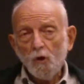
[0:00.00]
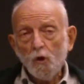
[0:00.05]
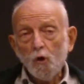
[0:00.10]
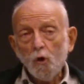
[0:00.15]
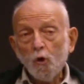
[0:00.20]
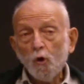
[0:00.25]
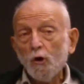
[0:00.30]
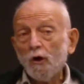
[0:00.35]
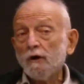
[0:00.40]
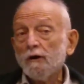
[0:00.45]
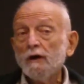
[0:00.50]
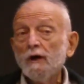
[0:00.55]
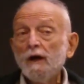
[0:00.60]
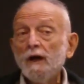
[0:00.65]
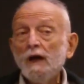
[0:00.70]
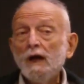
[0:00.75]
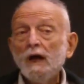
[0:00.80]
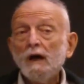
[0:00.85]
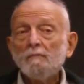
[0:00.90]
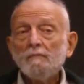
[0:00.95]
Or
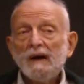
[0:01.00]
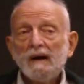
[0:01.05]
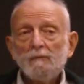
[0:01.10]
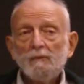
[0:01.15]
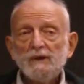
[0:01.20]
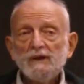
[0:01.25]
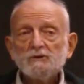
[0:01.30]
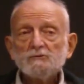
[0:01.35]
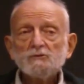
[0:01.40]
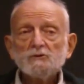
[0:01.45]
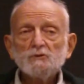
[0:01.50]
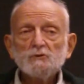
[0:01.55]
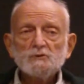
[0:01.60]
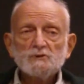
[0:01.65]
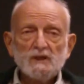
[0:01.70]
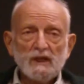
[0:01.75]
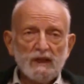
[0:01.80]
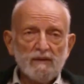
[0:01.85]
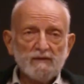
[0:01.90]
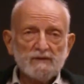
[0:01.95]
might we introduce
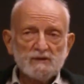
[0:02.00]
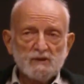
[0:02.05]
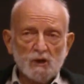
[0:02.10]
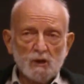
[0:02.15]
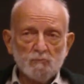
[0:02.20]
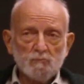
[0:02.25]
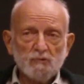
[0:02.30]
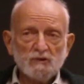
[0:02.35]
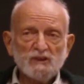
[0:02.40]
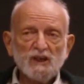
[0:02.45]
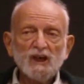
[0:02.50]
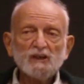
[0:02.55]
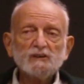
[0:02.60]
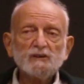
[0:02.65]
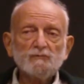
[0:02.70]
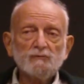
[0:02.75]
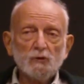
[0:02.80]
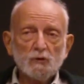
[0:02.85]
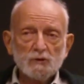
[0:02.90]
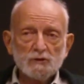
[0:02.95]
another term,
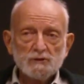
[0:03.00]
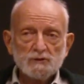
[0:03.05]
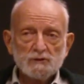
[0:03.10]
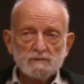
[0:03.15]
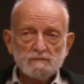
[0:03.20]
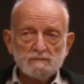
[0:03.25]
productivores?